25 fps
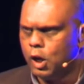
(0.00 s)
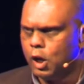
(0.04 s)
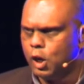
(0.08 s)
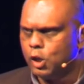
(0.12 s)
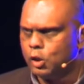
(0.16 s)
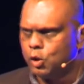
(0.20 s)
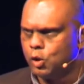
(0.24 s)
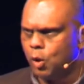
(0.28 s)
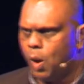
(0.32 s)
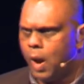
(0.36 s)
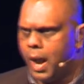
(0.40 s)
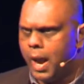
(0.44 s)

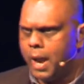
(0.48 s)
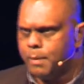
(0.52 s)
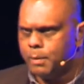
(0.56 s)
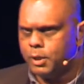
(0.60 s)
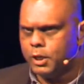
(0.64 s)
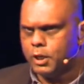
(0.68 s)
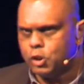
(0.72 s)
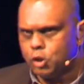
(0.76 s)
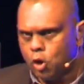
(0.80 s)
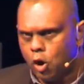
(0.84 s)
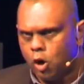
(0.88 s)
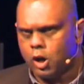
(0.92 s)
So I'm going
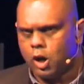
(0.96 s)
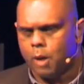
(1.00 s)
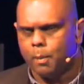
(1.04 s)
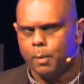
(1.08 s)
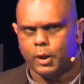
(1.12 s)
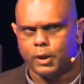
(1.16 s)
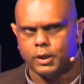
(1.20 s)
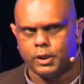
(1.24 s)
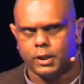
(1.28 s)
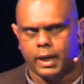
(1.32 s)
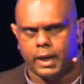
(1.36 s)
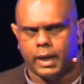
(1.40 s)
to talk
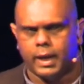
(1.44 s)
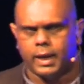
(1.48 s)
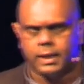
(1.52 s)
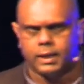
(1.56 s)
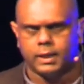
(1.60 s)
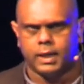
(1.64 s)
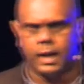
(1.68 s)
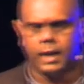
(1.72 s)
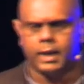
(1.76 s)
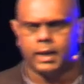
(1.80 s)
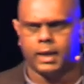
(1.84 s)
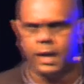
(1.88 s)
about a
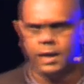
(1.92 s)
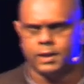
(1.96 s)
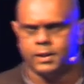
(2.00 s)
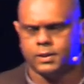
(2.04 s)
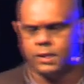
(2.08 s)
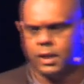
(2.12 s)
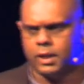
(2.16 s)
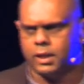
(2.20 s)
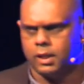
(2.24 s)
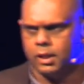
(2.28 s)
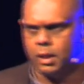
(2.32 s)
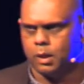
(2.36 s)
case
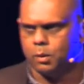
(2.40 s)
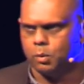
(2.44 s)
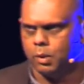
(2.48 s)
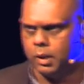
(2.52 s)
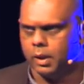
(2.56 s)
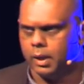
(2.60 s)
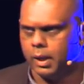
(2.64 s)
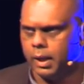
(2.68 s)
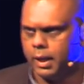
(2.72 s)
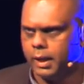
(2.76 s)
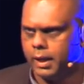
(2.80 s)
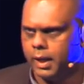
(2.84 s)
study
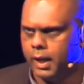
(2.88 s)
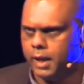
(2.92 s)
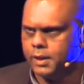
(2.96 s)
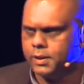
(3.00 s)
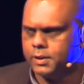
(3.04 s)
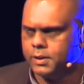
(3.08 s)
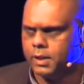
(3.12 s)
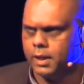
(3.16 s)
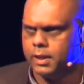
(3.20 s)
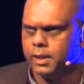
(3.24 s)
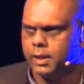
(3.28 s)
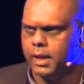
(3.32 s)

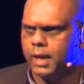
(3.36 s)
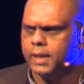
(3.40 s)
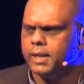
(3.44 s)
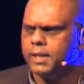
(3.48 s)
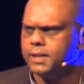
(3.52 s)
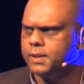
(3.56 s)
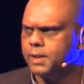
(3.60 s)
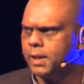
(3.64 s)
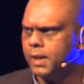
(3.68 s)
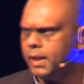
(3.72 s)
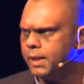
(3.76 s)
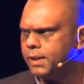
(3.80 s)
and
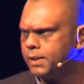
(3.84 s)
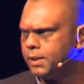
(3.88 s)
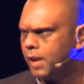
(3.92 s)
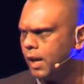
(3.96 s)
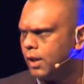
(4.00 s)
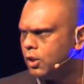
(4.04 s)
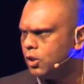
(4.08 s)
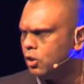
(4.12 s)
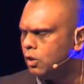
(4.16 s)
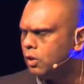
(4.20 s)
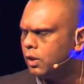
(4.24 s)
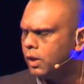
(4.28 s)
it's an
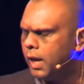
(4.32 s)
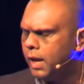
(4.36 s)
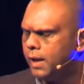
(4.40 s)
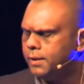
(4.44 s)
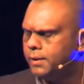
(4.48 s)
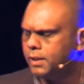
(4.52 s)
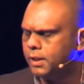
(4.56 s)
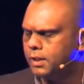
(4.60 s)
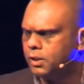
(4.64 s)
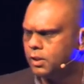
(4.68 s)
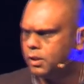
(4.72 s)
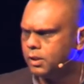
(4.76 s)
actual case
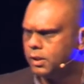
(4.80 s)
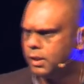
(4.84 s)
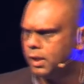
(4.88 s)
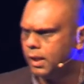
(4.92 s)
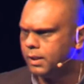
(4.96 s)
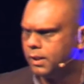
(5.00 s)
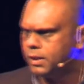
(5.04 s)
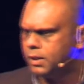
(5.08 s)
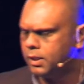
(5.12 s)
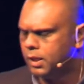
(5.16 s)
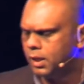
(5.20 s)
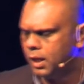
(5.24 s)

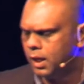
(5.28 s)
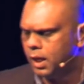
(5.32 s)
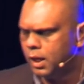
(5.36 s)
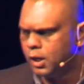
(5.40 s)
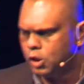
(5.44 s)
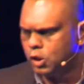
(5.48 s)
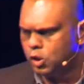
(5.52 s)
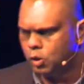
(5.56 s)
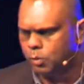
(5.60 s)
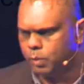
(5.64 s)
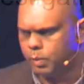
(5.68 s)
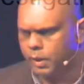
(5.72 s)
that
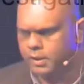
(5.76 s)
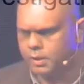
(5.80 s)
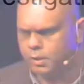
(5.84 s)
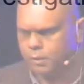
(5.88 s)
took place a